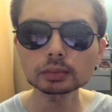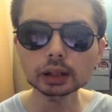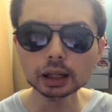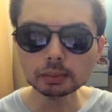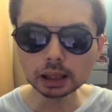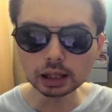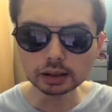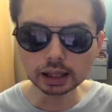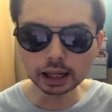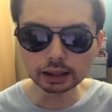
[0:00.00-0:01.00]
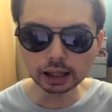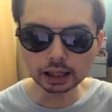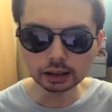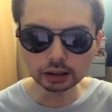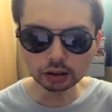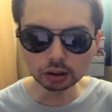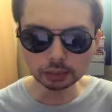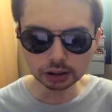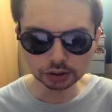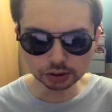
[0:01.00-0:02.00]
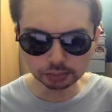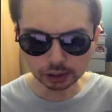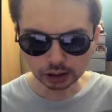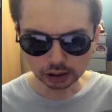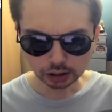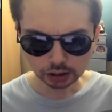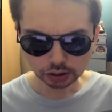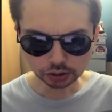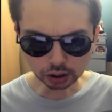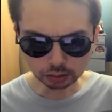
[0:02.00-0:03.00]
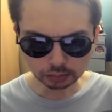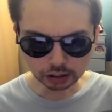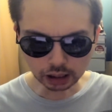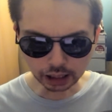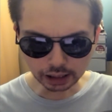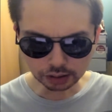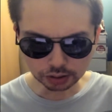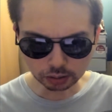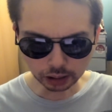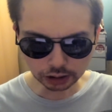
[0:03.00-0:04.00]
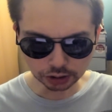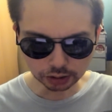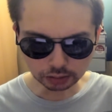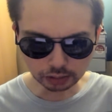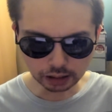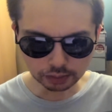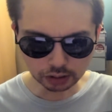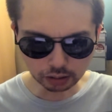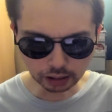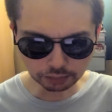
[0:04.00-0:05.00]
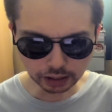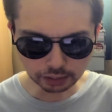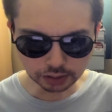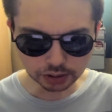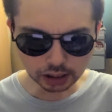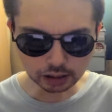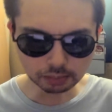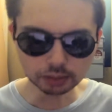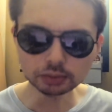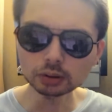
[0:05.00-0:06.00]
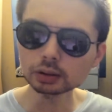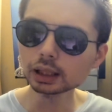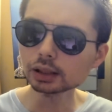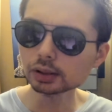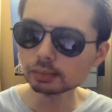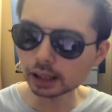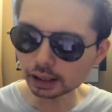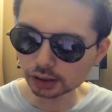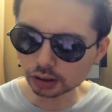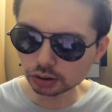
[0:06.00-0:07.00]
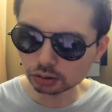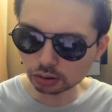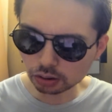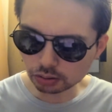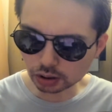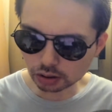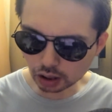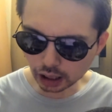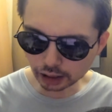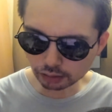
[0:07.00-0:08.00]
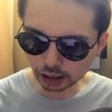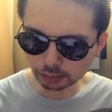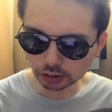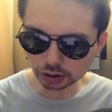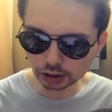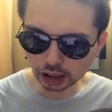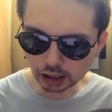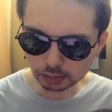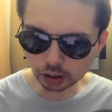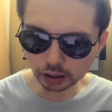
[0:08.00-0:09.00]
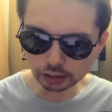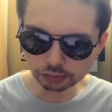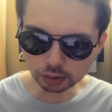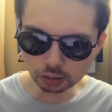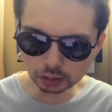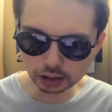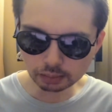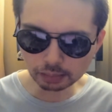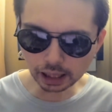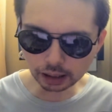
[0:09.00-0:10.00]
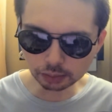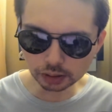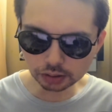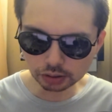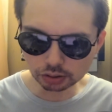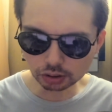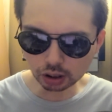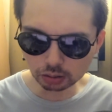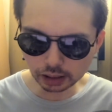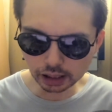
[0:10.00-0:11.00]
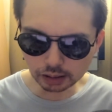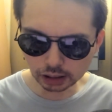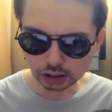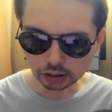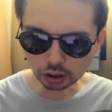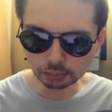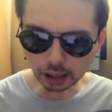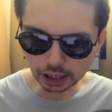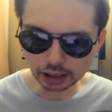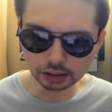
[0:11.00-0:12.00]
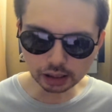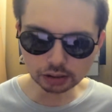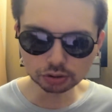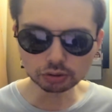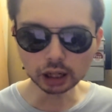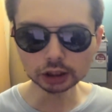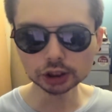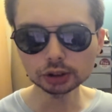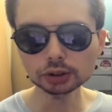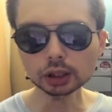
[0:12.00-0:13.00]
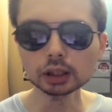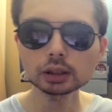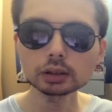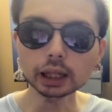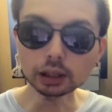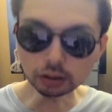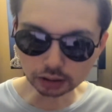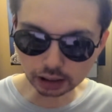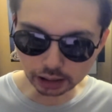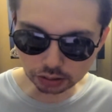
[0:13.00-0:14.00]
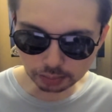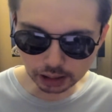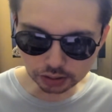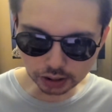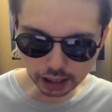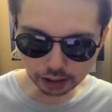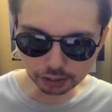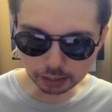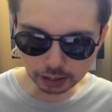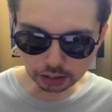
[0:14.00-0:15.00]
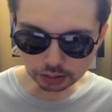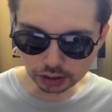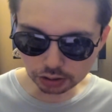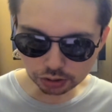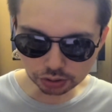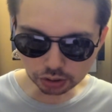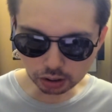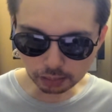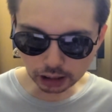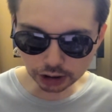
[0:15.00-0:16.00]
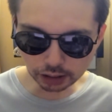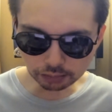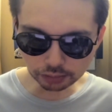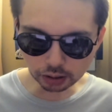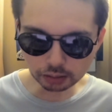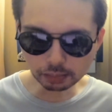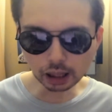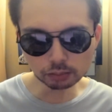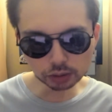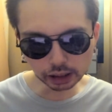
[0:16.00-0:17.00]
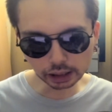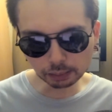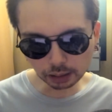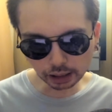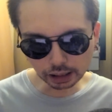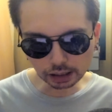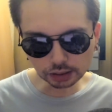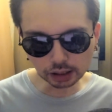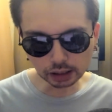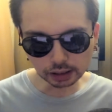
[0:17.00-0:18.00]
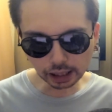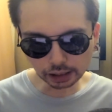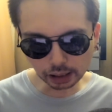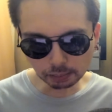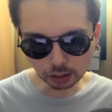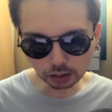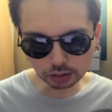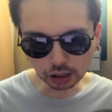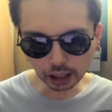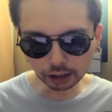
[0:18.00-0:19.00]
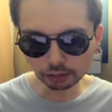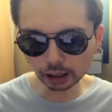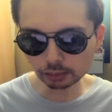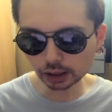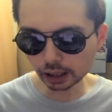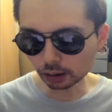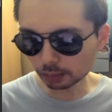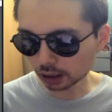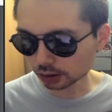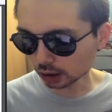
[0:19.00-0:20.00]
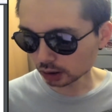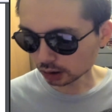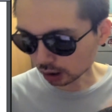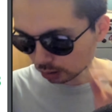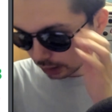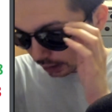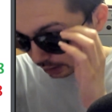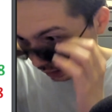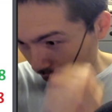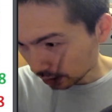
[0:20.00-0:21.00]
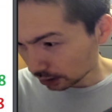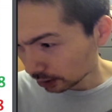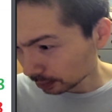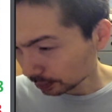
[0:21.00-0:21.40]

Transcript: they meet at 8 kilometers. So, nice question, even though I've never seen it before. It doesn't matter. You use the diagram. You just keep going forward and backwards, slowly, obeying the instructions. It looks a little bit scary because there's just so much info, but I'm really pleased that they put a diagram to help us. Okay, that's it.